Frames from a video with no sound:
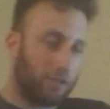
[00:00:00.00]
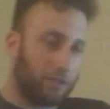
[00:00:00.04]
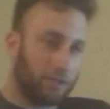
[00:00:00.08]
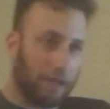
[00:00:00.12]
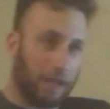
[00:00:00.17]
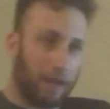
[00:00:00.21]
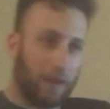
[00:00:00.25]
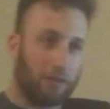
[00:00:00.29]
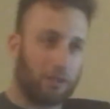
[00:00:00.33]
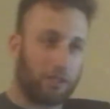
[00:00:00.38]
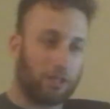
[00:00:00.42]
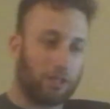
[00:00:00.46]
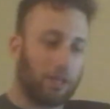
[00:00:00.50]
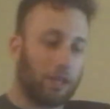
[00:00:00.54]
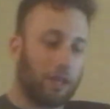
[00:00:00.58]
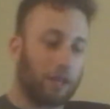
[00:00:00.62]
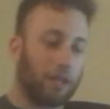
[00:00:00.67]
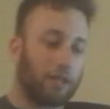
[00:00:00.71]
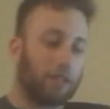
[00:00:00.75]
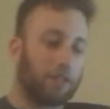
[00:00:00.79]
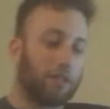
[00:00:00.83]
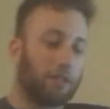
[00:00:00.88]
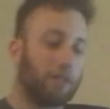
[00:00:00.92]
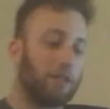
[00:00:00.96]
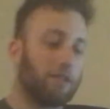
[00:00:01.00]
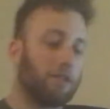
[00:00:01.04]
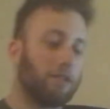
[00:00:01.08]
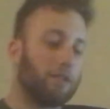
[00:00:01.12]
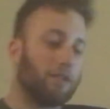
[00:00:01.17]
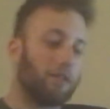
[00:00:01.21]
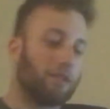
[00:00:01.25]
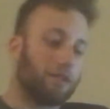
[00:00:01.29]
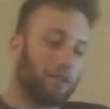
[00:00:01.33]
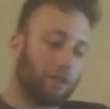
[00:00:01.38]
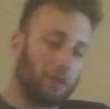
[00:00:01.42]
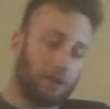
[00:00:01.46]
down a second,
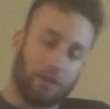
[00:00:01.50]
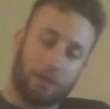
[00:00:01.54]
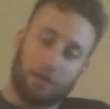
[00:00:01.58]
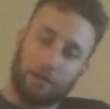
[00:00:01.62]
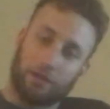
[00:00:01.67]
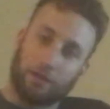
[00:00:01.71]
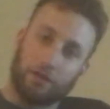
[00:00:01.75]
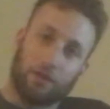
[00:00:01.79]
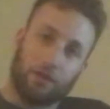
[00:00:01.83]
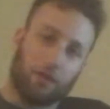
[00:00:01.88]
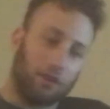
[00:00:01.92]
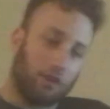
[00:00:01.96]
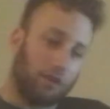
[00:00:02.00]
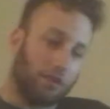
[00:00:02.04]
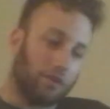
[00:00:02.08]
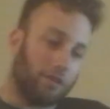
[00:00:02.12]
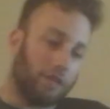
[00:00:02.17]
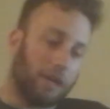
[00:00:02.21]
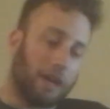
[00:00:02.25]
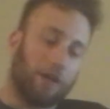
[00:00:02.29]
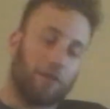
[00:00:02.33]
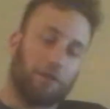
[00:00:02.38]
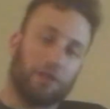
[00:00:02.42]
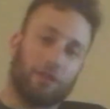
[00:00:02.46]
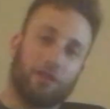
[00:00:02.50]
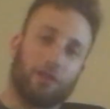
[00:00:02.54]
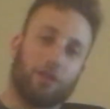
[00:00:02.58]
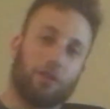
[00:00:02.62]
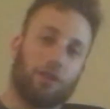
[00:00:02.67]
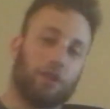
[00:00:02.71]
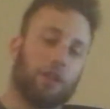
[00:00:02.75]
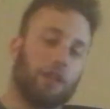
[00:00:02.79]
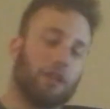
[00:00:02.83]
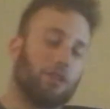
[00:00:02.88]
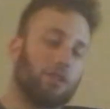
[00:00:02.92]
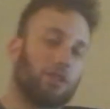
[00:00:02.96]
down a
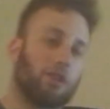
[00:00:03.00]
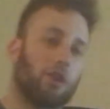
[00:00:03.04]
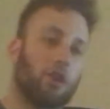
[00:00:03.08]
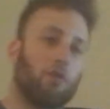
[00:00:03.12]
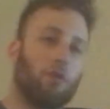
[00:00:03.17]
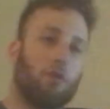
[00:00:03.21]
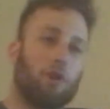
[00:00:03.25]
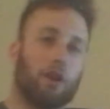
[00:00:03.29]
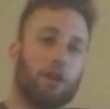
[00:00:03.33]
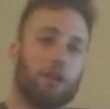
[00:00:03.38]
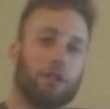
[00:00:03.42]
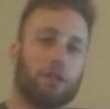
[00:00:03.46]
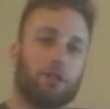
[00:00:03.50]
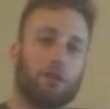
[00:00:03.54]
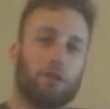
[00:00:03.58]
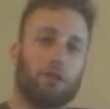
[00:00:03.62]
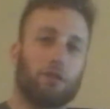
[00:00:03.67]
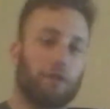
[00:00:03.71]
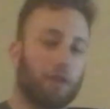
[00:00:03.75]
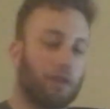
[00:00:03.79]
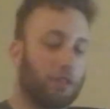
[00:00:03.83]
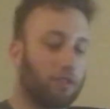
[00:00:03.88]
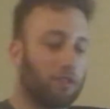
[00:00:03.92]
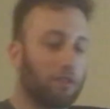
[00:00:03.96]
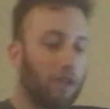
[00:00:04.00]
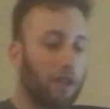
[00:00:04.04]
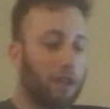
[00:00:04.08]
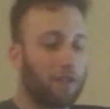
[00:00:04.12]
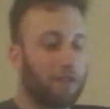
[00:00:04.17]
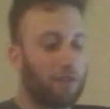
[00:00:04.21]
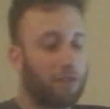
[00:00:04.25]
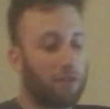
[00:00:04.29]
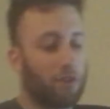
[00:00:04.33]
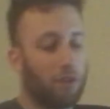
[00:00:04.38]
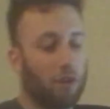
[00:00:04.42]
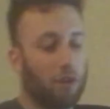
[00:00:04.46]
third, and so on. So if I do
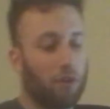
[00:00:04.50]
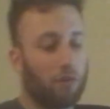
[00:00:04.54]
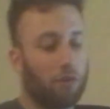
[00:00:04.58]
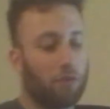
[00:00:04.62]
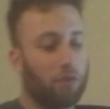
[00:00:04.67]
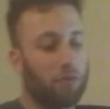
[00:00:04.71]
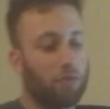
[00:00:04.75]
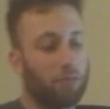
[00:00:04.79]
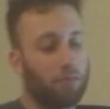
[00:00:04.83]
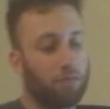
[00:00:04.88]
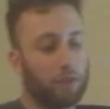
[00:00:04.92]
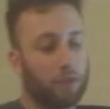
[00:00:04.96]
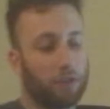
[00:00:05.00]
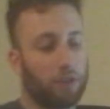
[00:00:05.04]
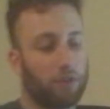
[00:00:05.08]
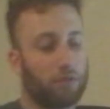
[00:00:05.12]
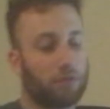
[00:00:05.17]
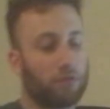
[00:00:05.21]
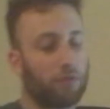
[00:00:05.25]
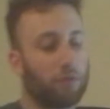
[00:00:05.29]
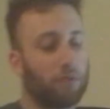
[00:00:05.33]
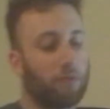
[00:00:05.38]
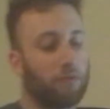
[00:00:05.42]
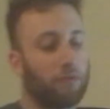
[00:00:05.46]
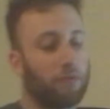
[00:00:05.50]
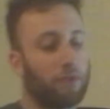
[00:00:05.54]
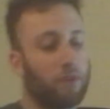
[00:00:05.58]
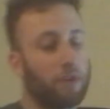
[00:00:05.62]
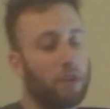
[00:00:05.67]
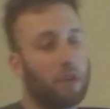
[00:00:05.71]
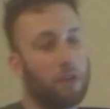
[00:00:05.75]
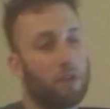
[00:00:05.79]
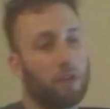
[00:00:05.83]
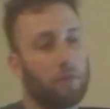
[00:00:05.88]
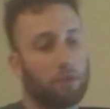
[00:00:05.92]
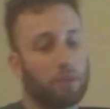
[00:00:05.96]
that through the whole, sort of
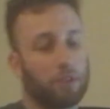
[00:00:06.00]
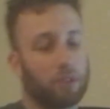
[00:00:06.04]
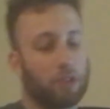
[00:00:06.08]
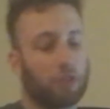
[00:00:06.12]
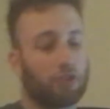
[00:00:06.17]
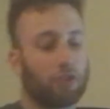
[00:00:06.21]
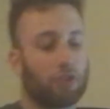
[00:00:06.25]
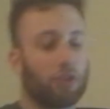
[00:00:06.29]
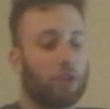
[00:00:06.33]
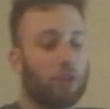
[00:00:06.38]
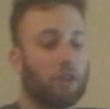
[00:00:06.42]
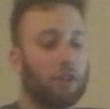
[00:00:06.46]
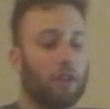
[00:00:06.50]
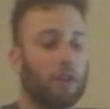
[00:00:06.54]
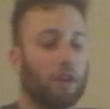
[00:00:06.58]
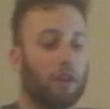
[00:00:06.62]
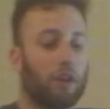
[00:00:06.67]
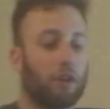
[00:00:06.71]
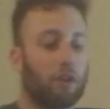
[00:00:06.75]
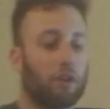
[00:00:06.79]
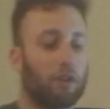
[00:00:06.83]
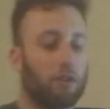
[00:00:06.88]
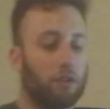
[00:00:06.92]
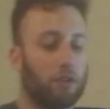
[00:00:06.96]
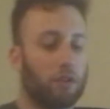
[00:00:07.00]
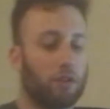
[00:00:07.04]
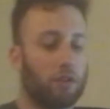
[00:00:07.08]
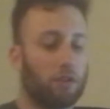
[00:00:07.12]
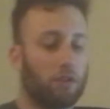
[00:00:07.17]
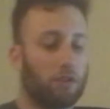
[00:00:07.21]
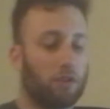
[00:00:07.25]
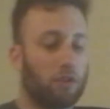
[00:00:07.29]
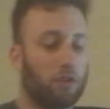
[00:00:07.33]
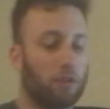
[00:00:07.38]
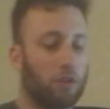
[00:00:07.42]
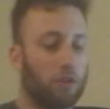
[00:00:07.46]
position there,
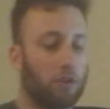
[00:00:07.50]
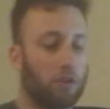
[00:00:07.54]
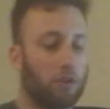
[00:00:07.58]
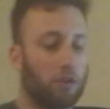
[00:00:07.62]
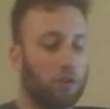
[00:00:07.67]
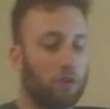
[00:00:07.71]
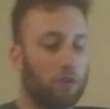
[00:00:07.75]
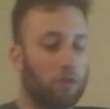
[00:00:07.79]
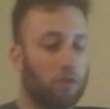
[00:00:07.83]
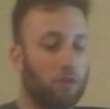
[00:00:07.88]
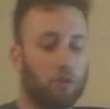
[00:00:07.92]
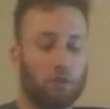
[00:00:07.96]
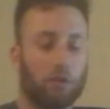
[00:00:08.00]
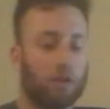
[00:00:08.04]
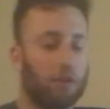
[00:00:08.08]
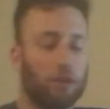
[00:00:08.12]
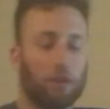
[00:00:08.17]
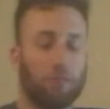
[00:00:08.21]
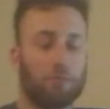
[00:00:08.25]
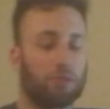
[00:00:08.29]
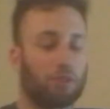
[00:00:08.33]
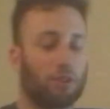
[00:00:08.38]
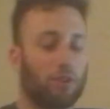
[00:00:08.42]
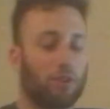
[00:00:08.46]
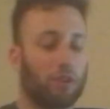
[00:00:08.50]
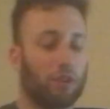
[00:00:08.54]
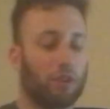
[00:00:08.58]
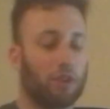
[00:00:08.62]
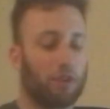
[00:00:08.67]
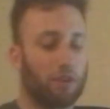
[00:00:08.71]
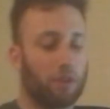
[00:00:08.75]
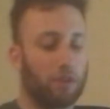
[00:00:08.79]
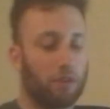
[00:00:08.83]
sorry.